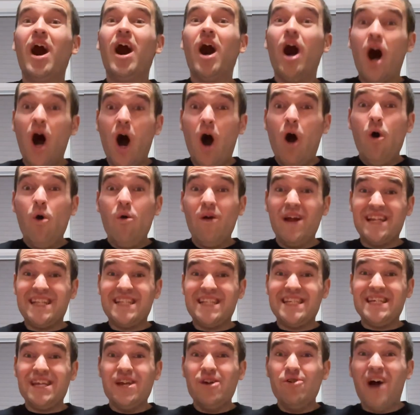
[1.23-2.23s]
Oh,
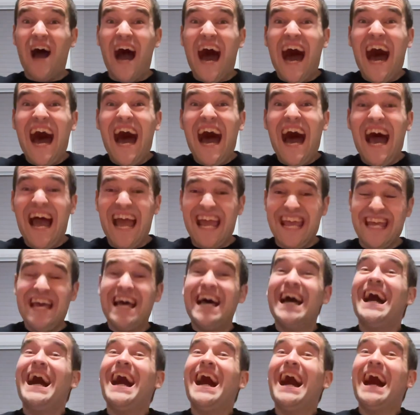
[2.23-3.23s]
it's you. Hi.
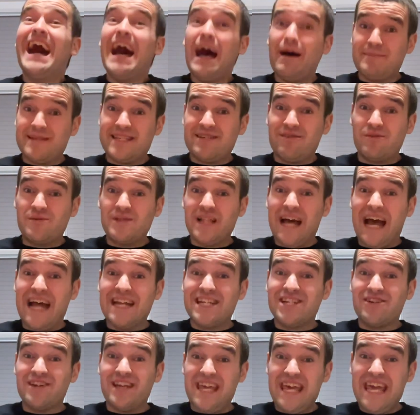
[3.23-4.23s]
I'm so
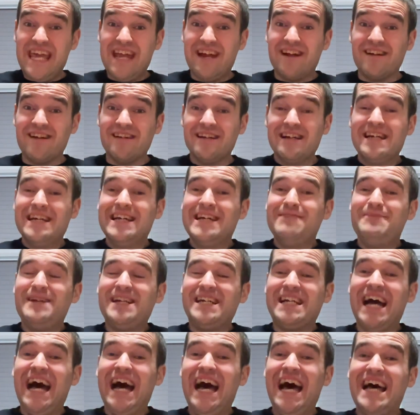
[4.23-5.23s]
glad you're here
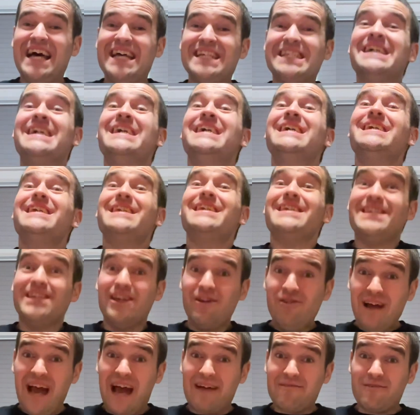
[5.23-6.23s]
because
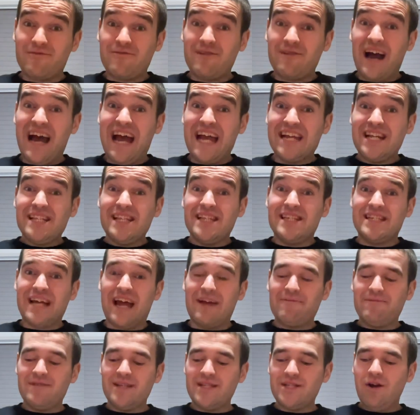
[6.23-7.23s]
you have arrived just in
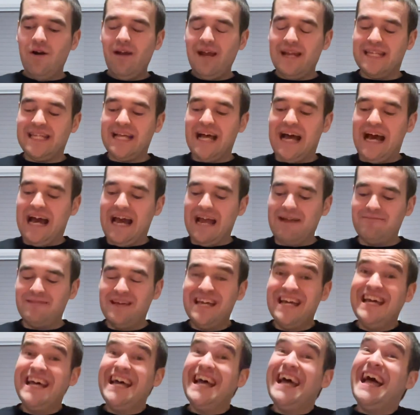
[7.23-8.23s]
time for story time.
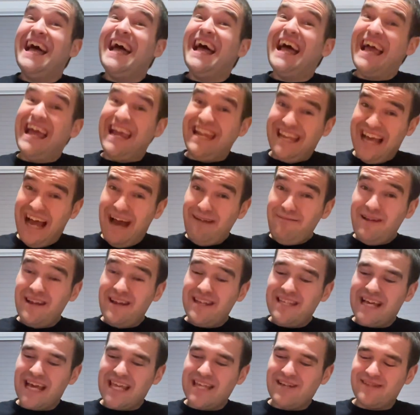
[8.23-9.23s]
And I'm going
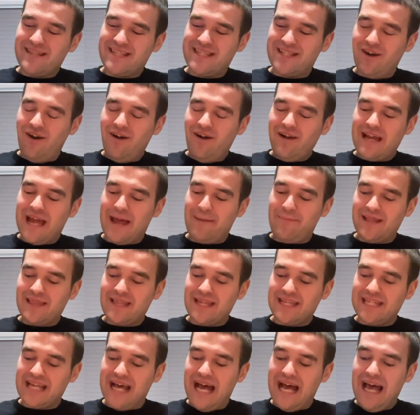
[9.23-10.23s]
to tell you a story about
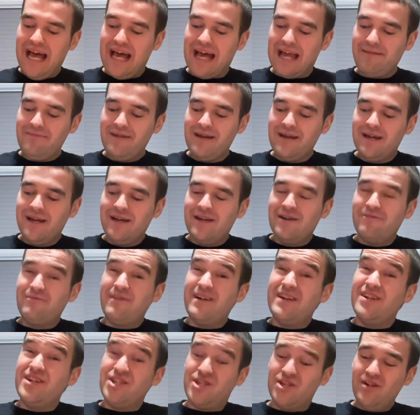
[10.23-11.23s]
the time
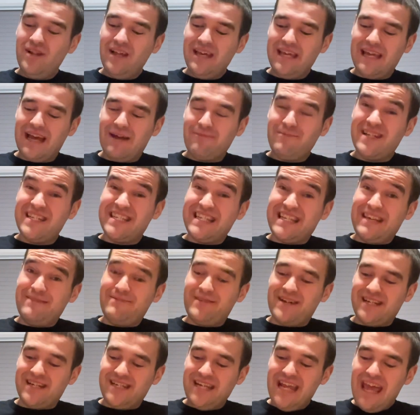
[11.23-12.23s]
when Giulia received
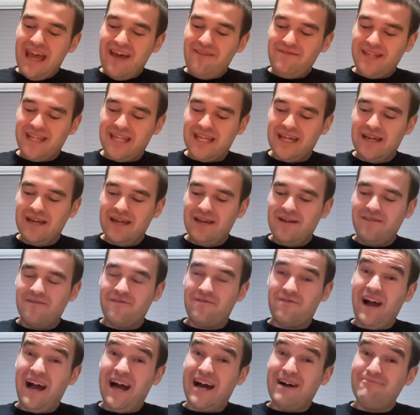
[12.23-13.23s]
a gift
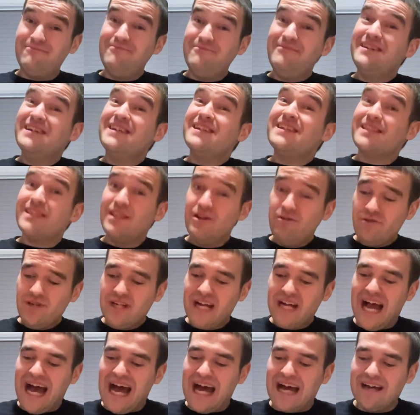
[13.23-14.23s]
from
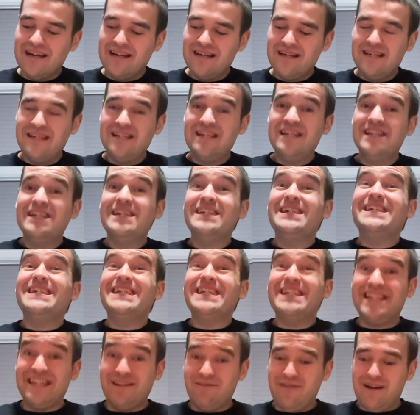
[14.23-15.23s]
Luca.
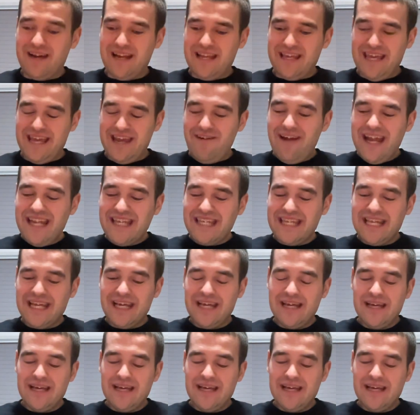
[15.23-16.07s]
Do you want to hear it?